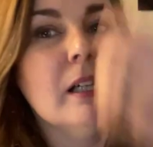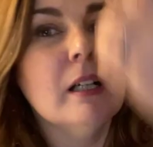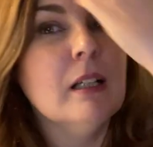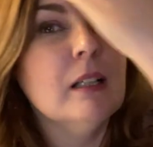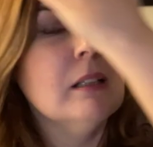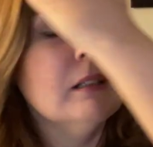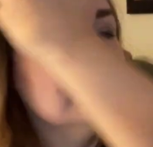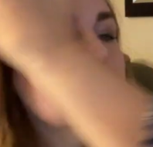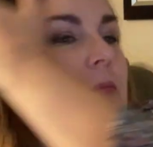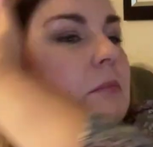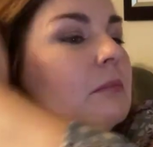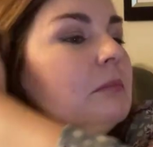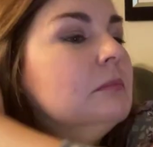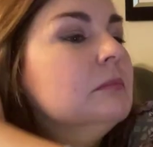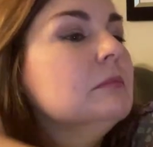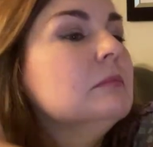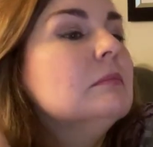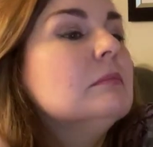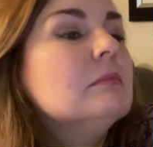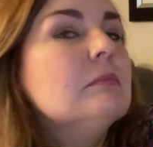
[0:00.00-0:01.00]
um,
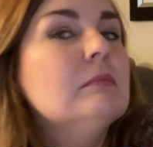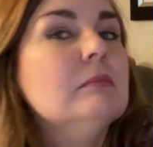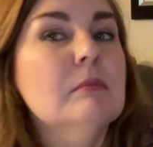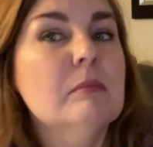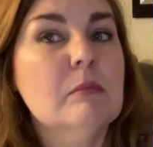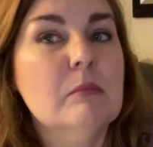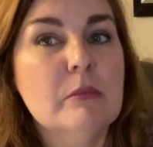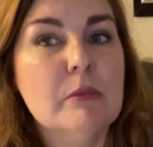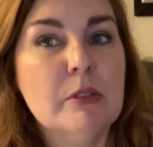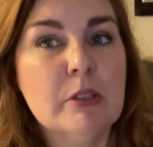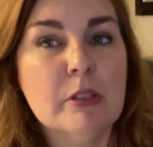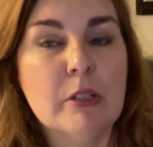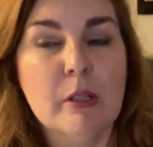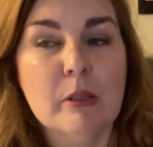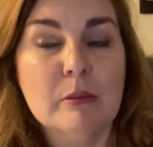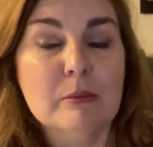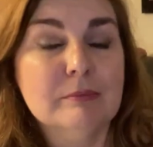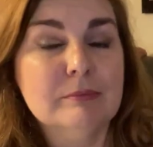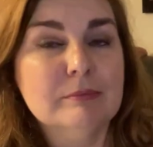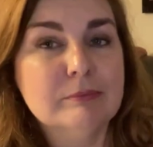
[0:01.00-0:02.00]
you
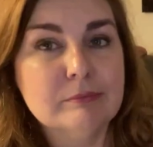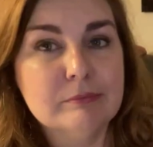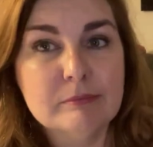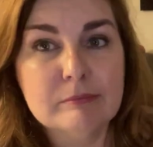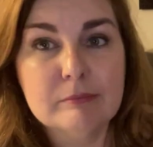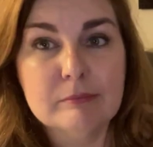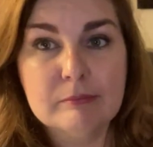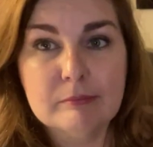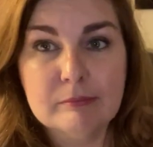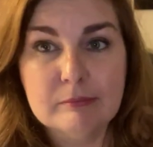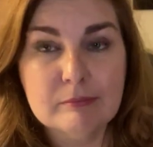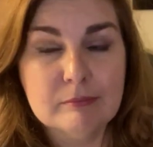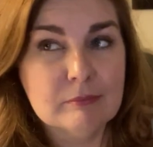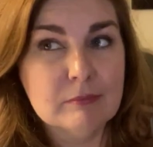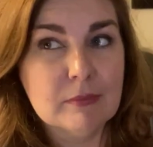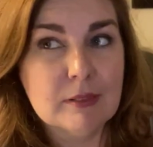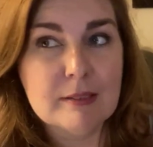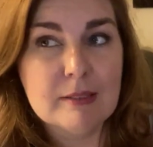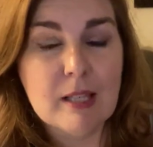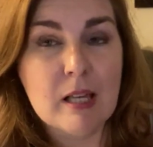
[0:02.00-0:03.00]
know,
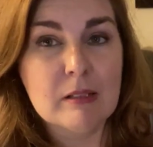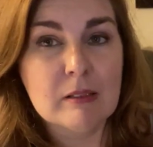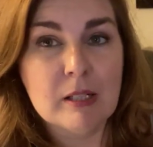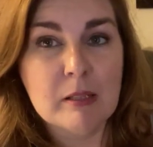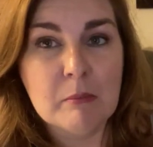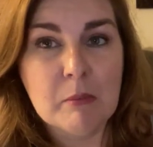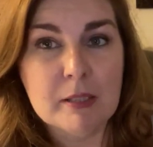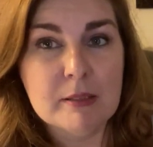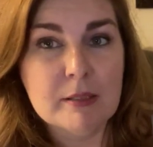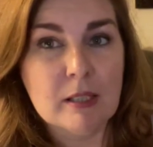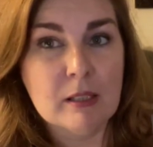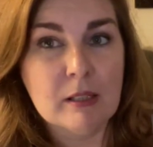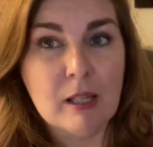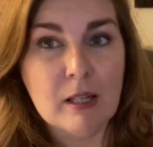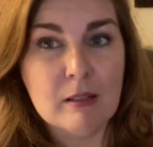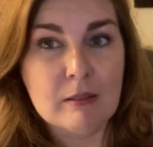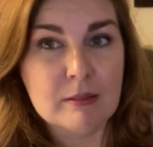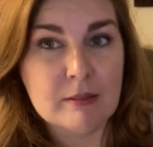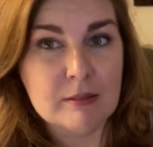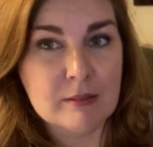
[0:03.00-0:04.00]
Saturn in my 10th
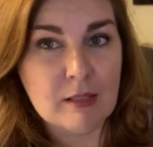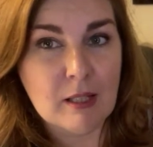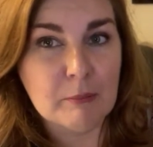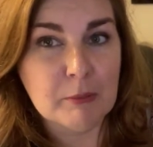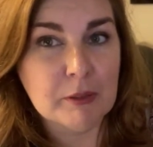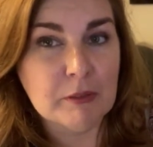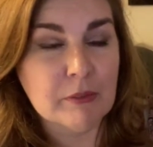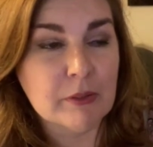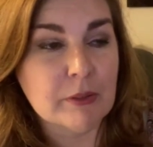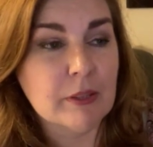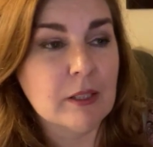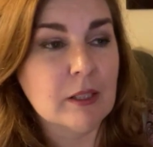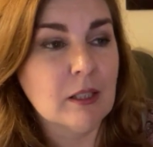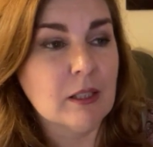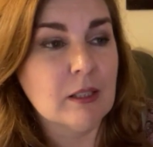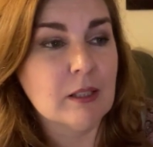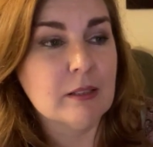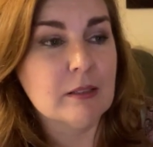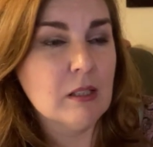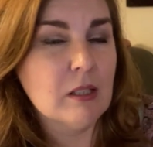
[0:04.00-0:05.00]
house has not been very
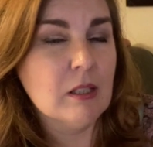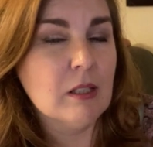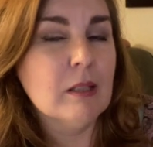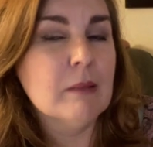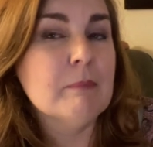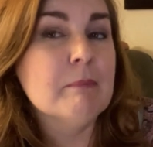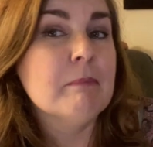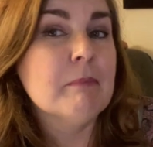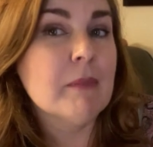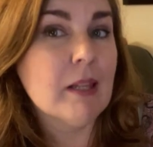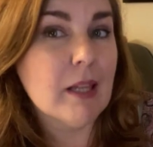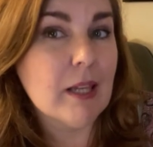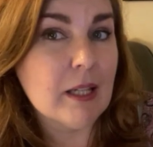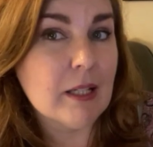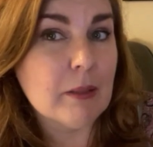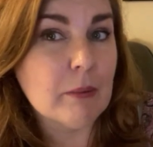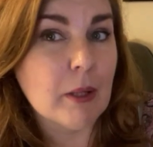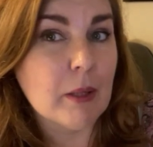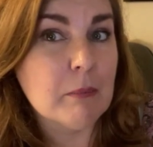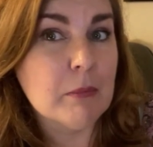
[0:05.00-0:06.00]
kind.
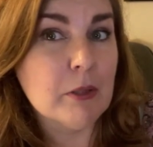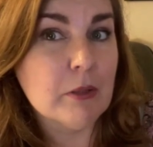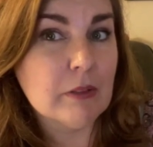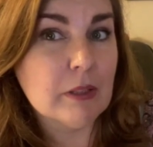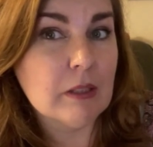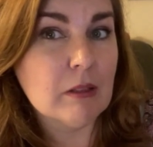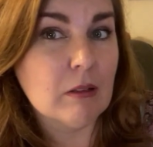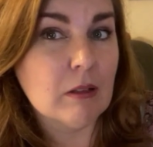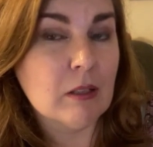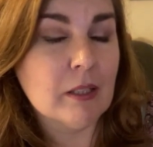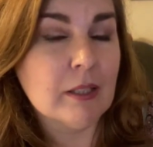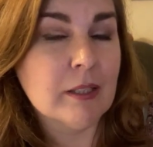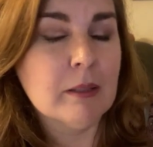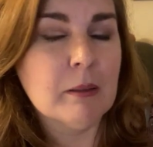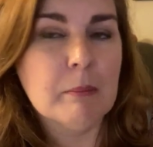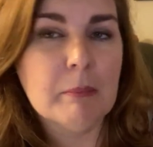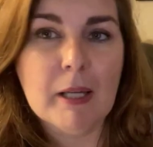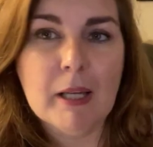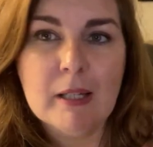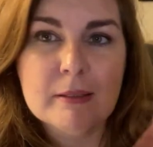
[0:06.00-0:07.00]
Anyway, moving
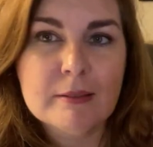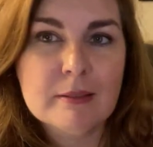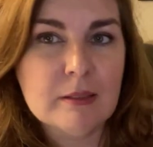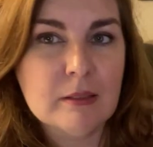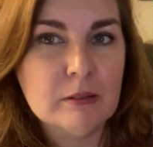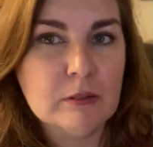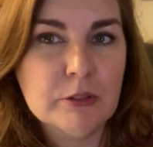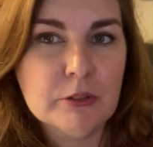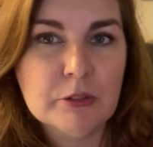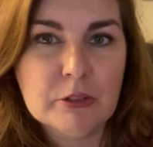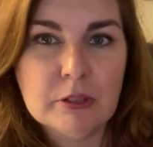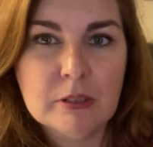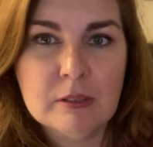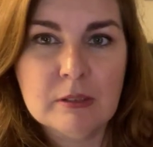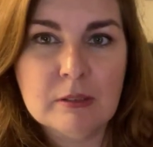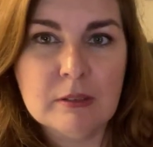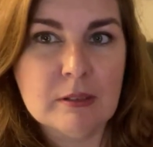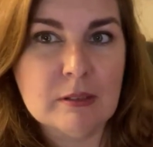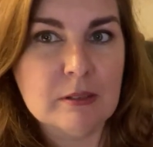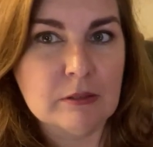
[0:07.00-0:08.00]
on past the
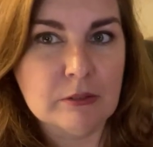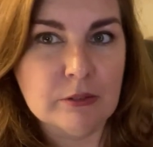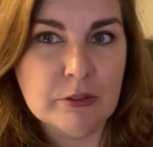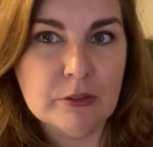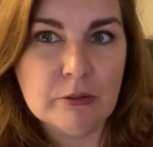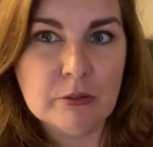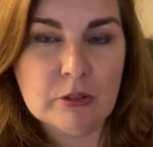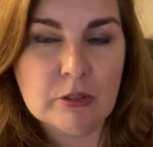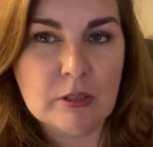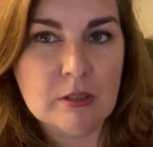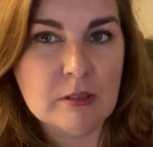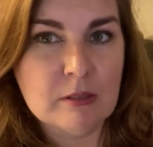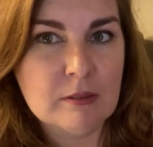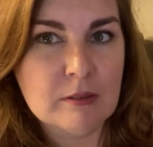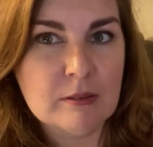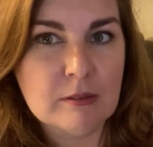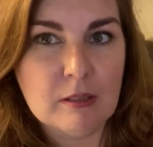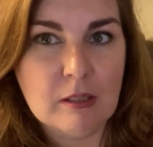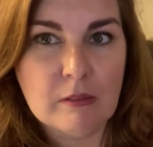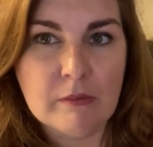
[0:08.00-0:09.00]
illusion, the
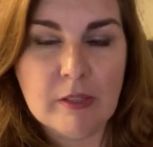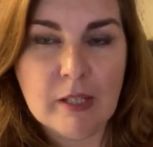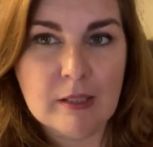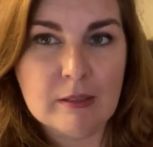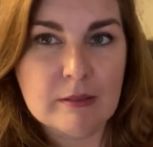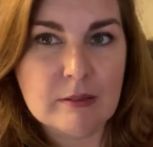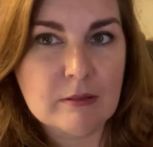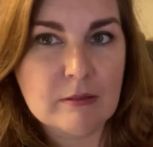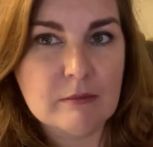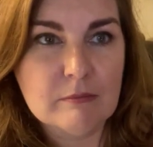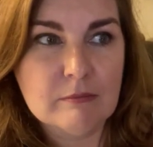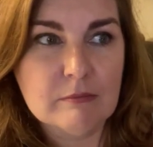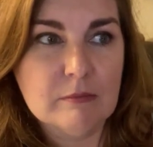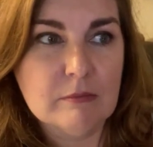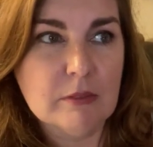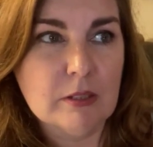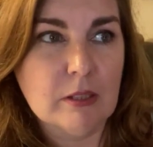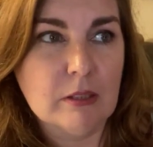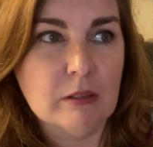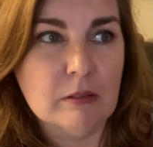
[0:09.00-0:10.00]
delusions of that's,
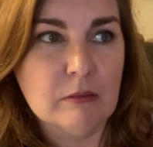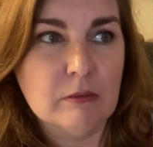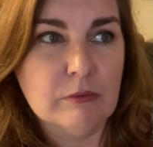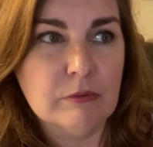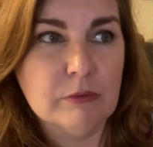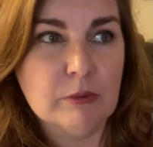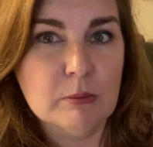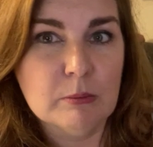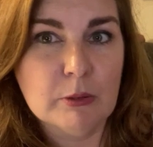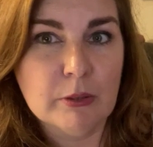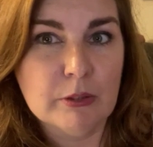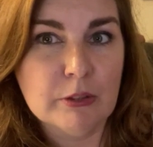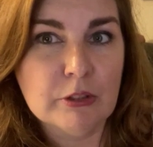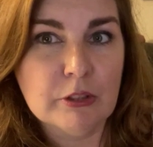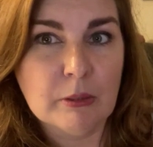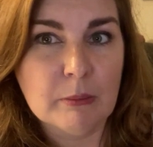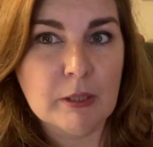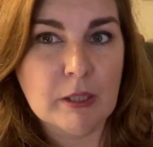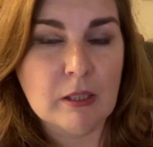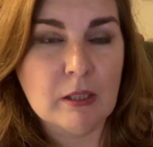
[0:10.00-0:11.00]
you know, full moon in
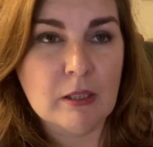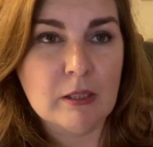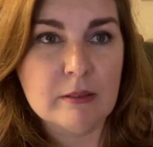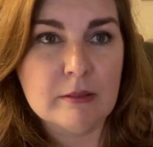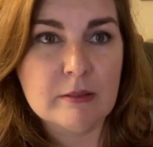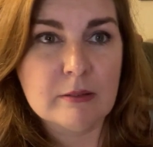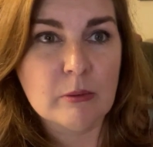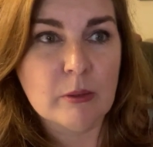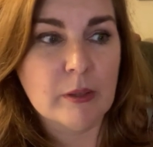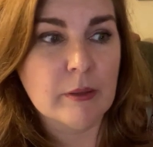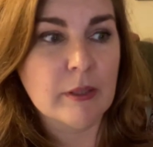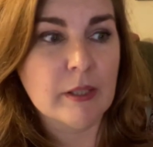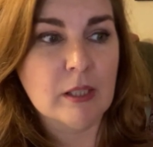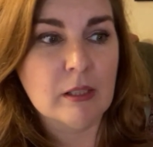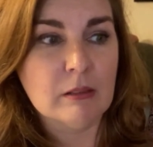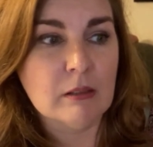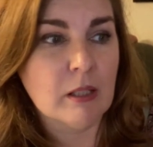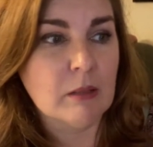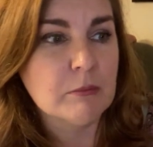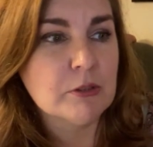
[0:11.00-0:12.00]
Gemini
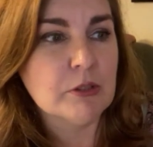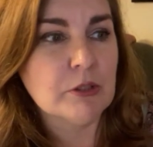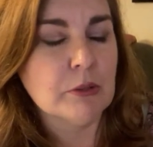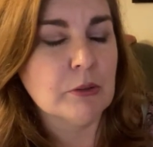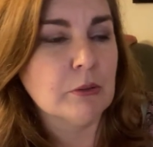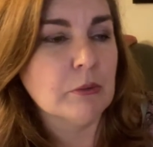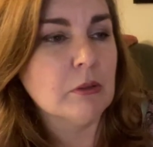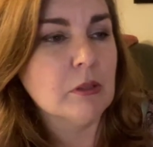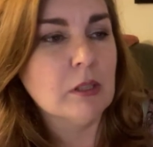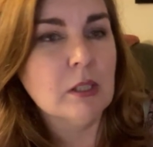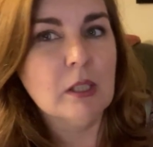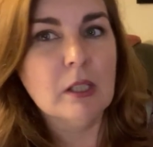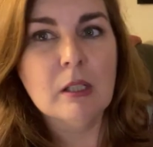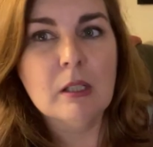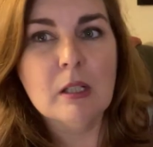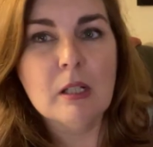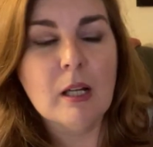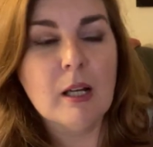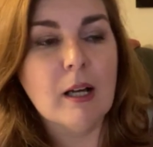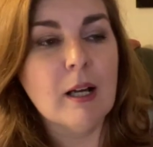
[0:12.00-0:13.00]
squaring Neptune.
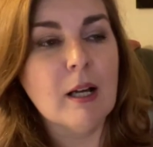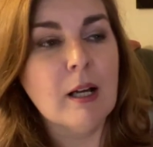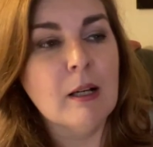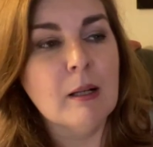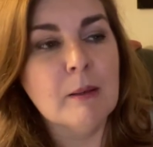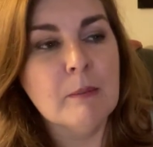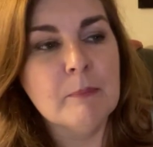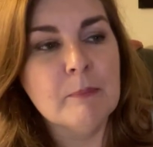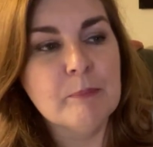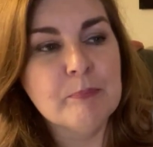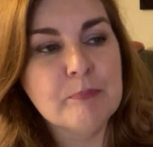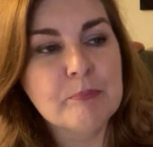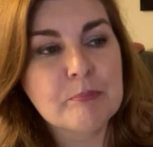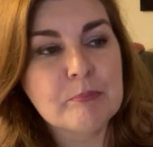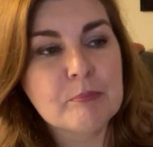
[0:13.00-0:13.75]
Um,